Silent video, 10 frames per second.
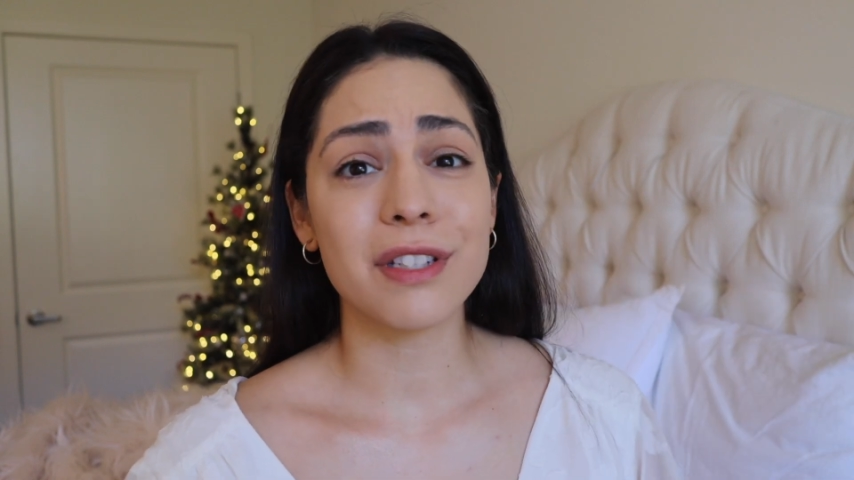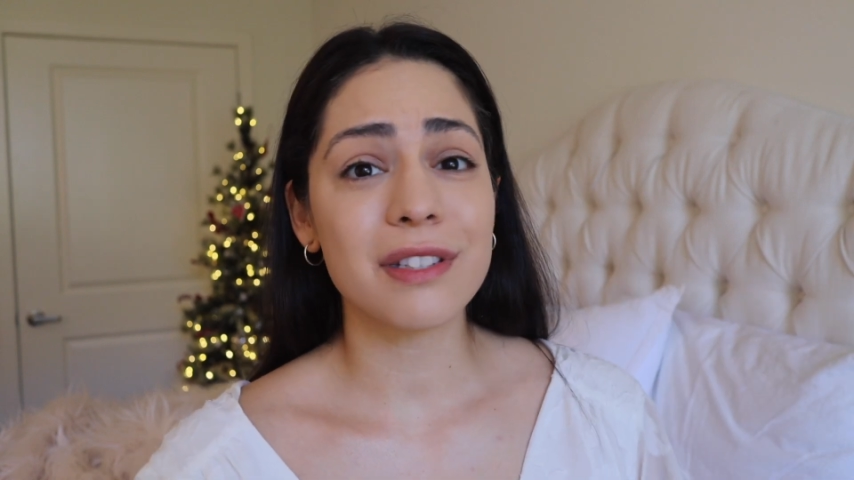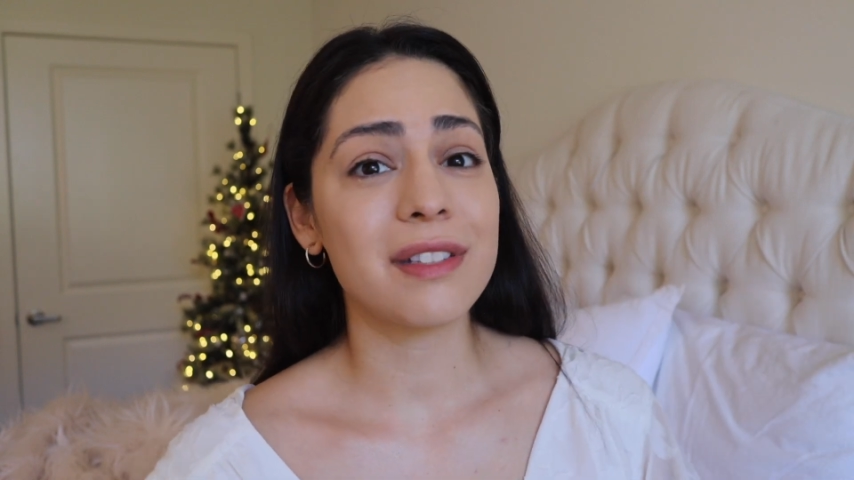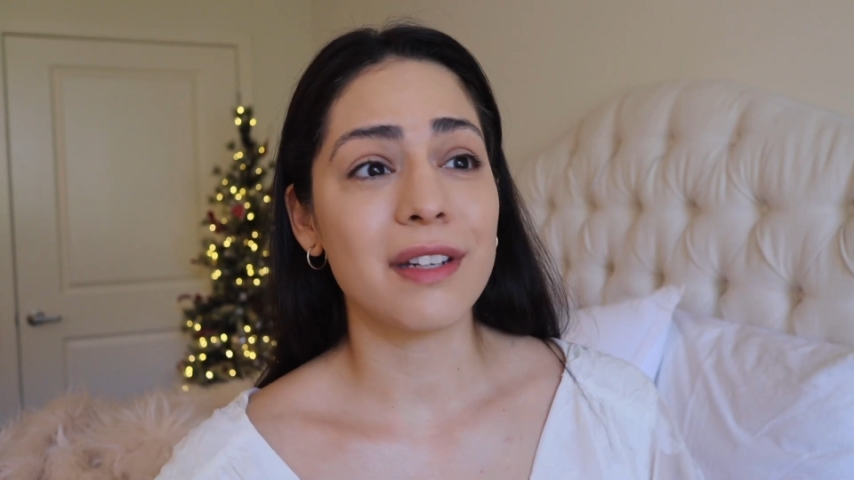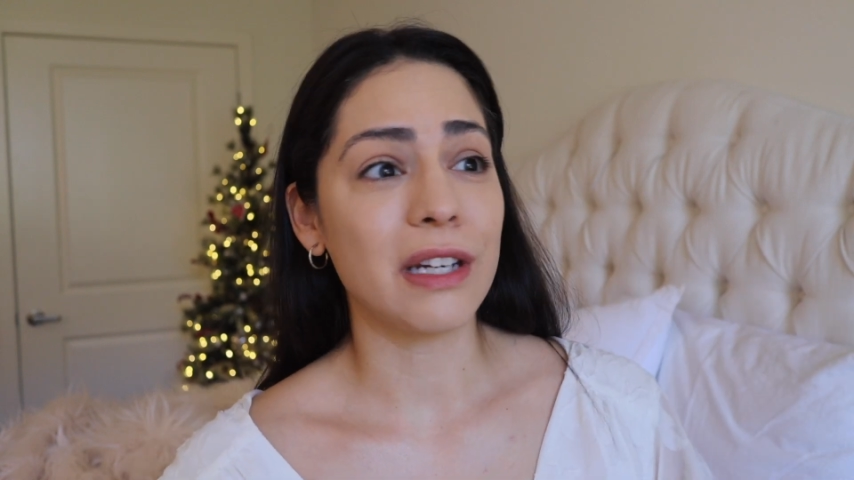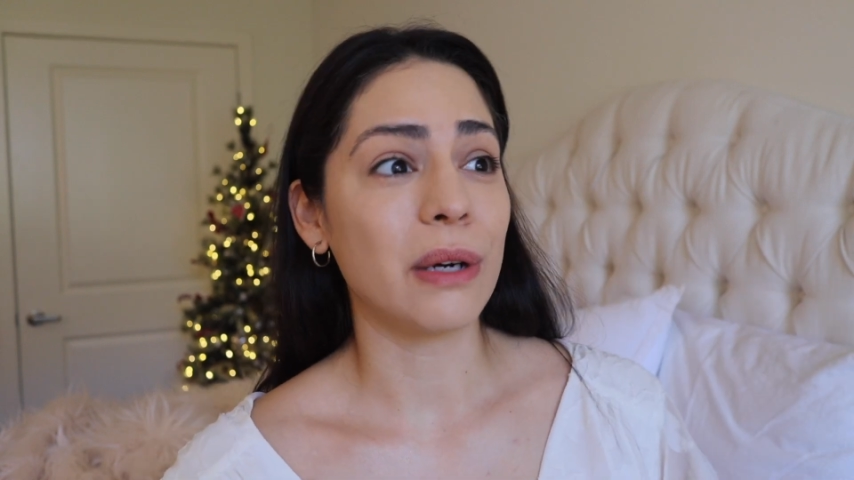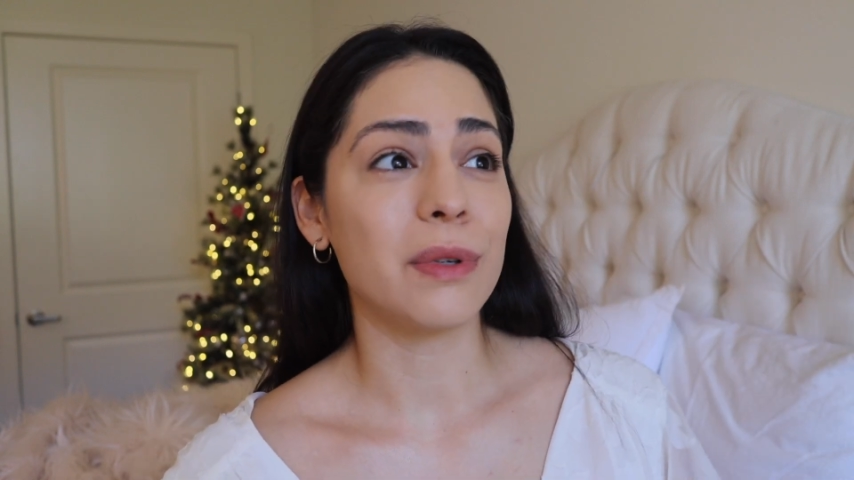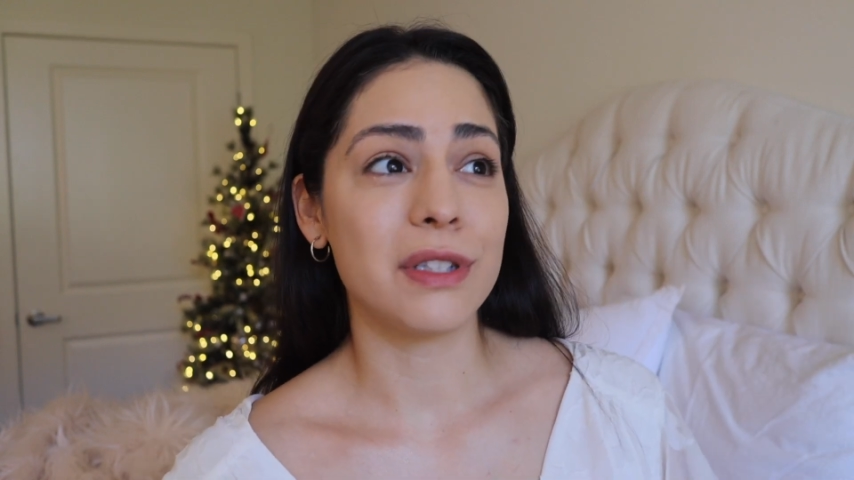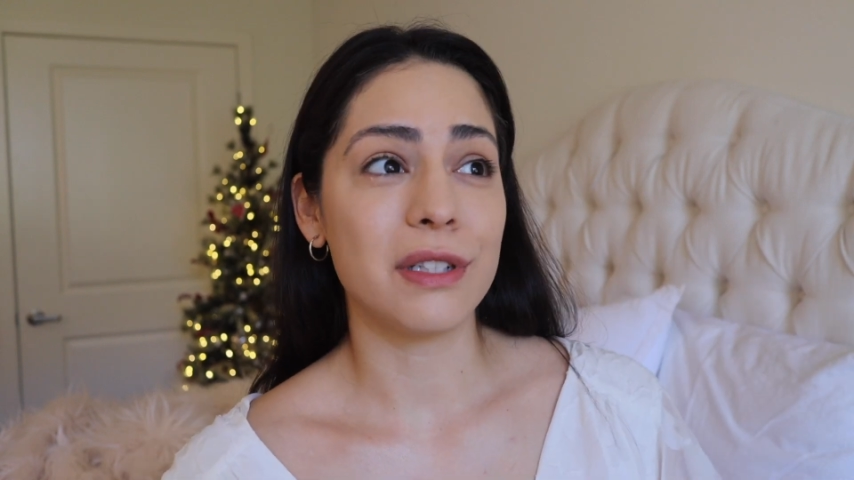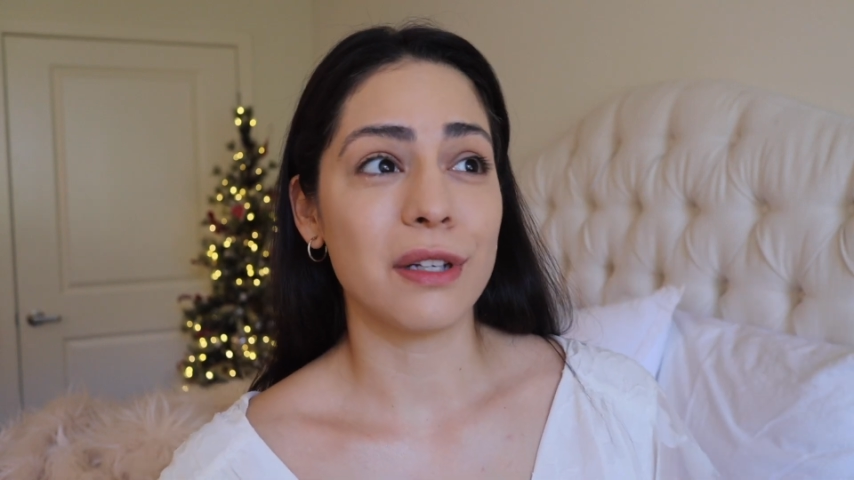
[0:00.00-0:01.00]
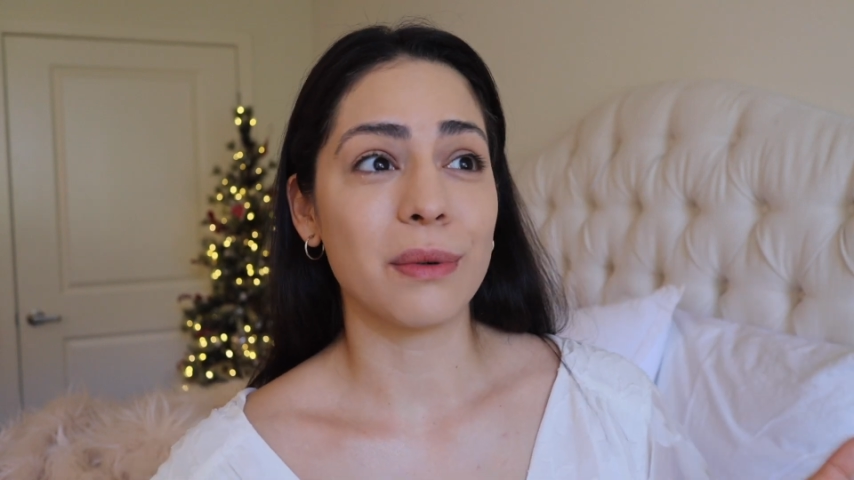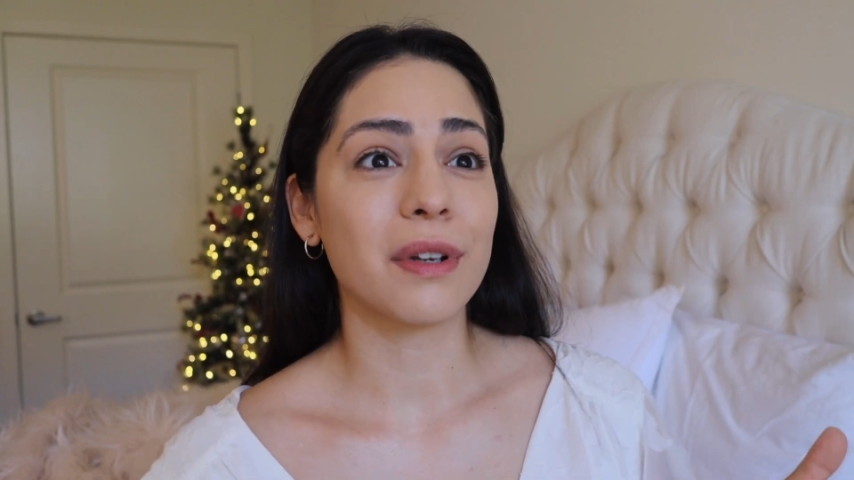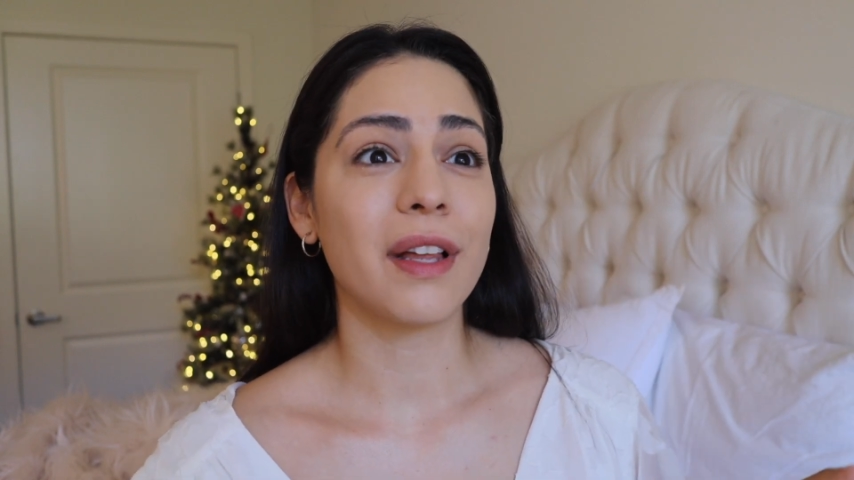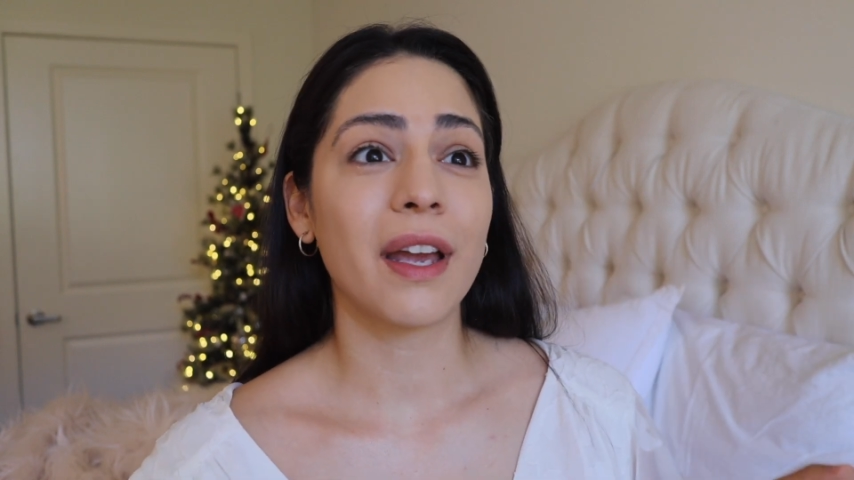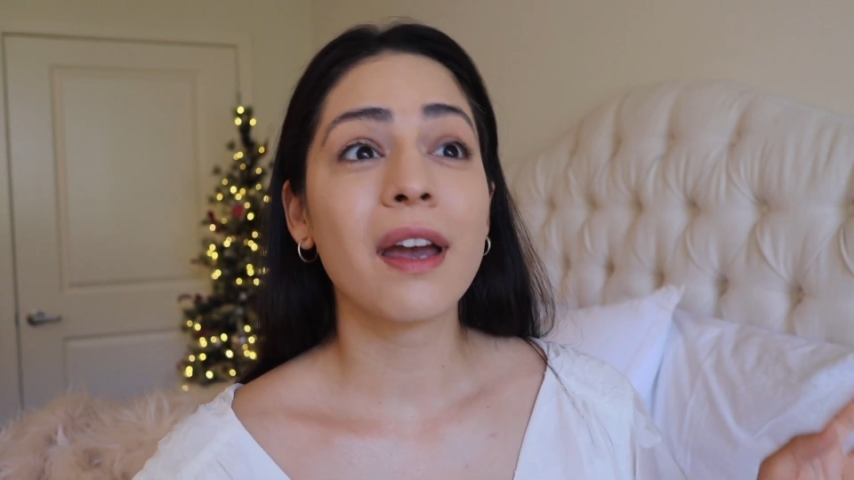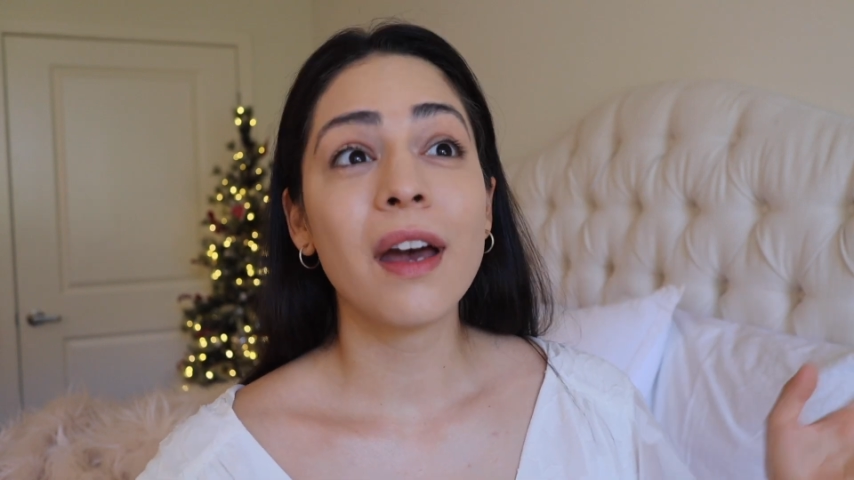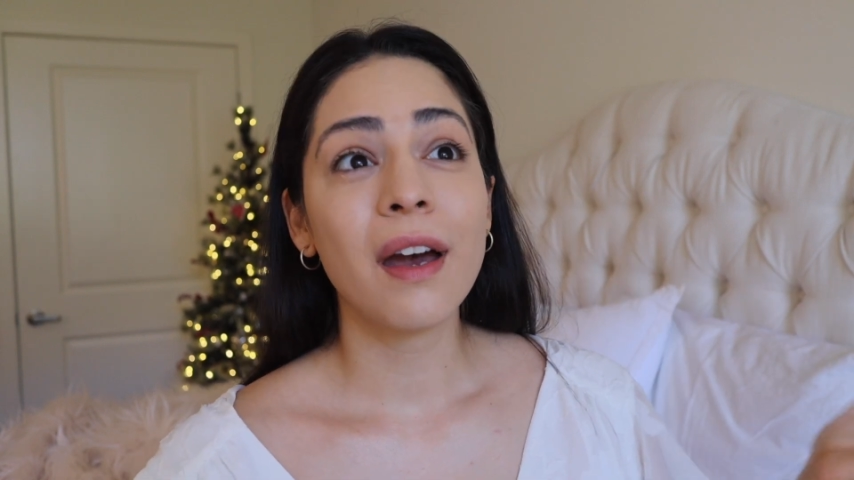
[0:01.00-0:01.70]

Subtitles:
just didn't know what to do. We're like,